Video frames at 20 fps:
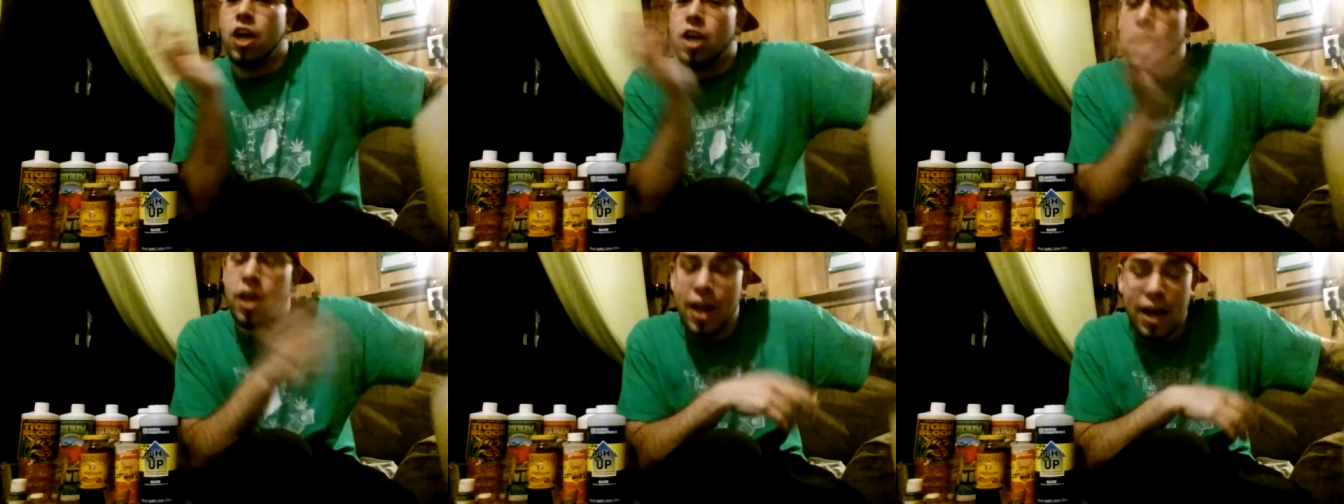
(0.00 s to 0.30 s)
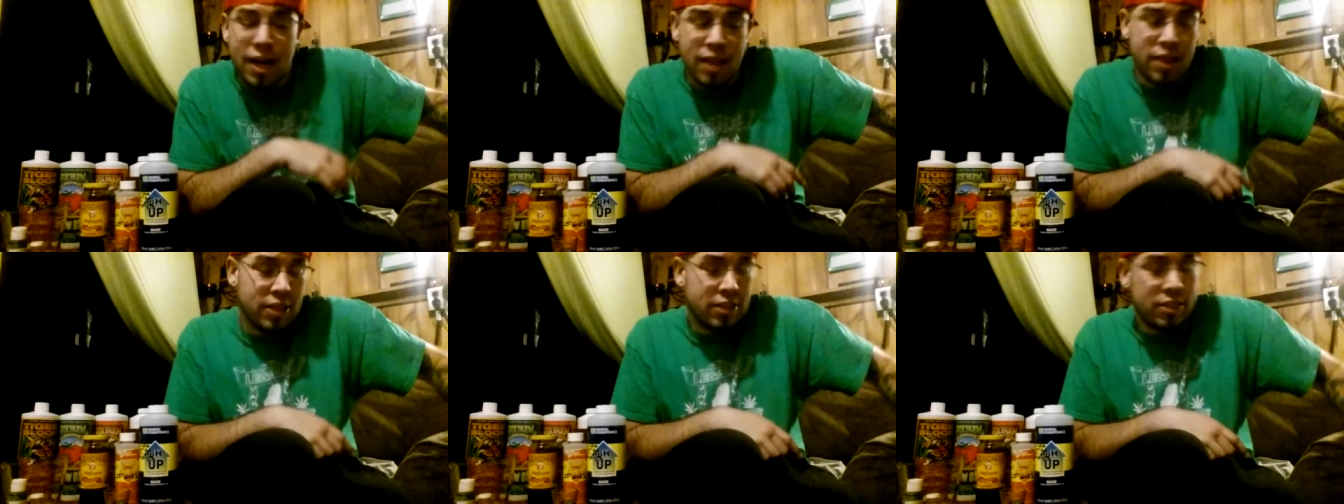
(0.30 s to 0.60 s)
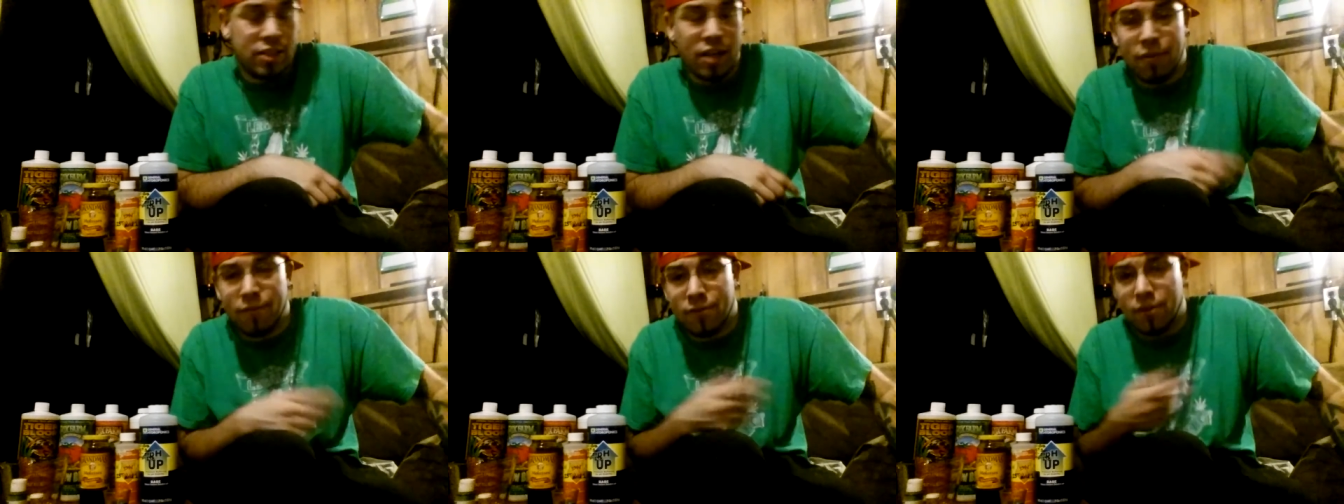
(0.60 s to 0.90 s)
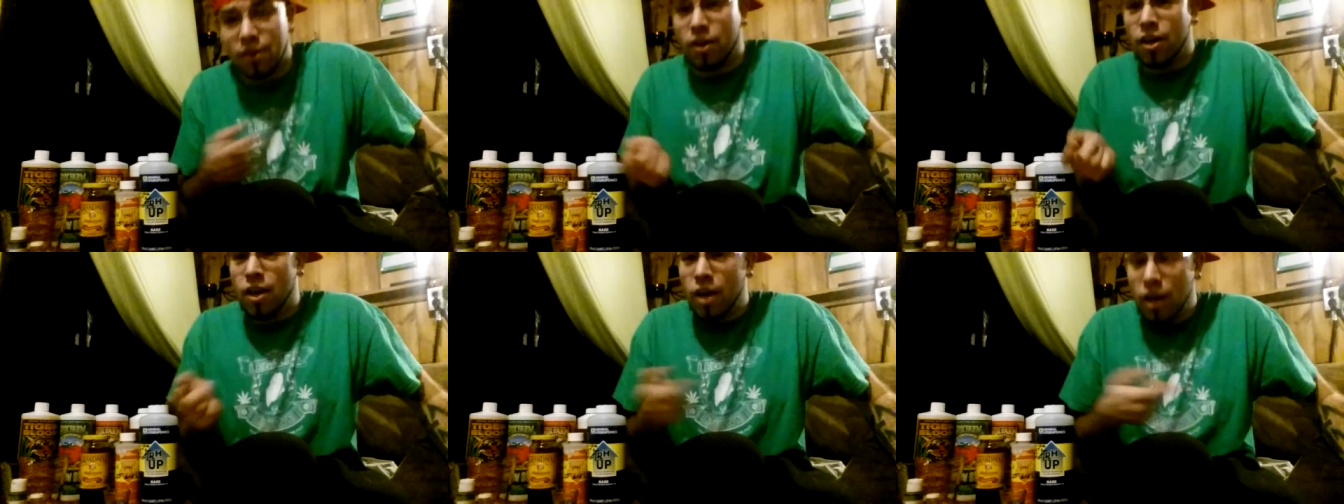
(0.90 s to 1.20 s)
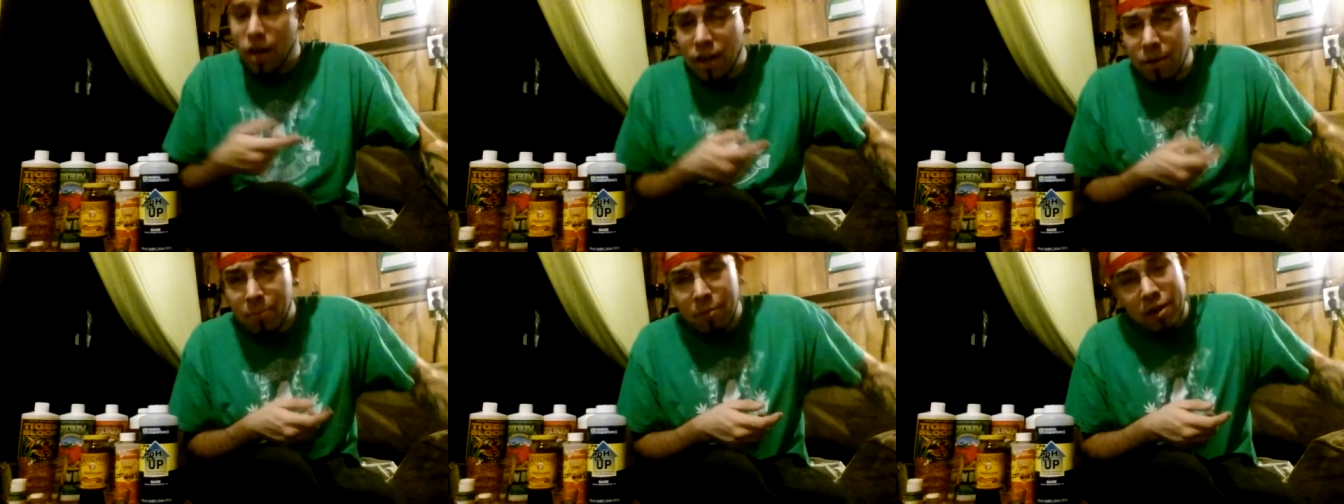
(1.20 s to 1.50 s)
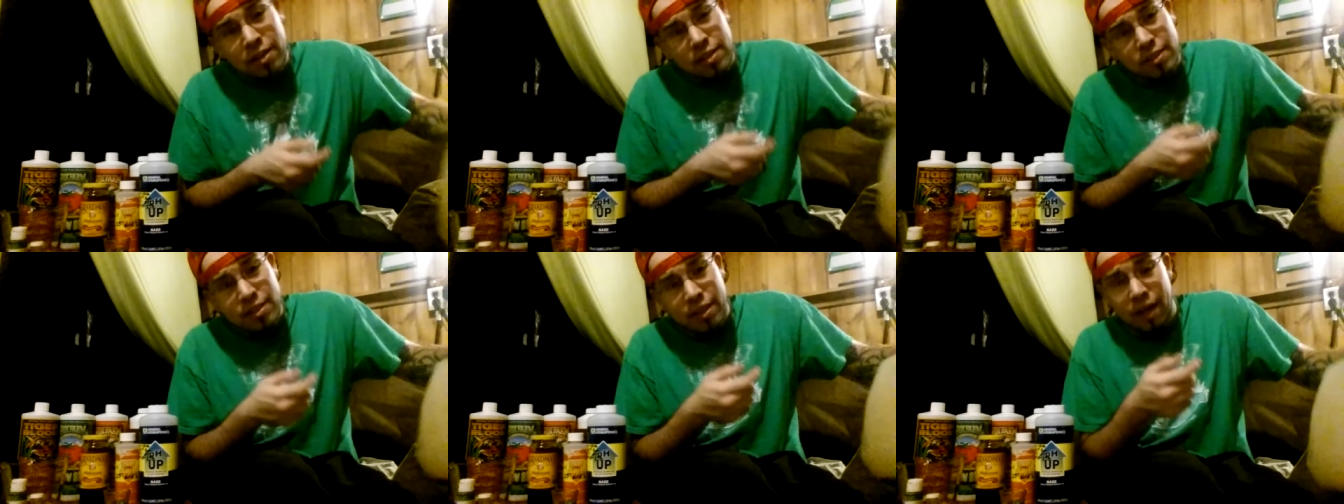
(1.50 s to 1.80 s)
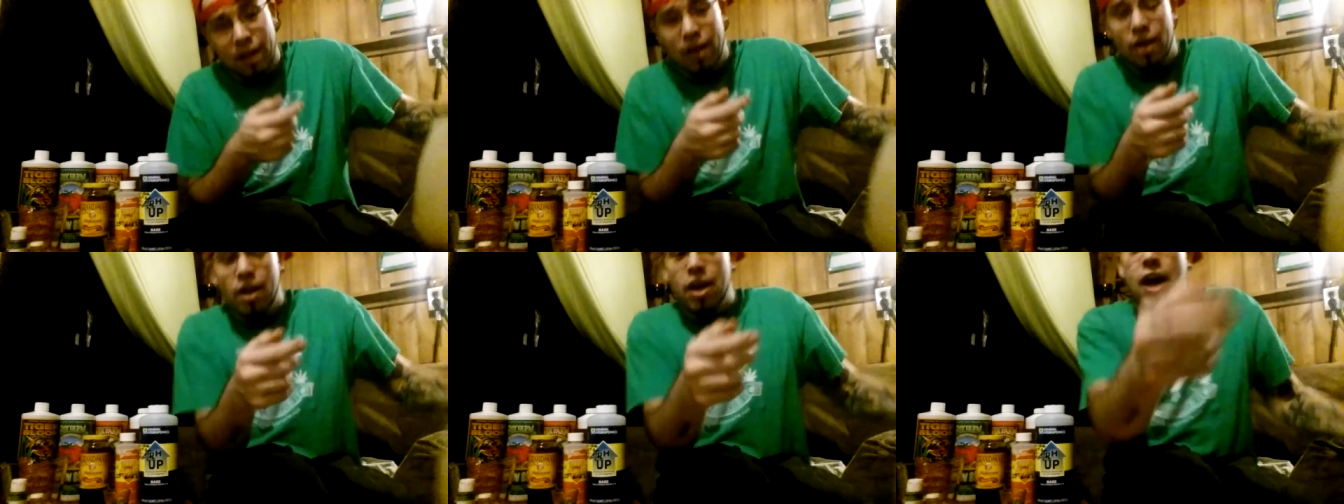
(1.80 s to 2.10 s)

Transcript: you add the stuff in, you mix it,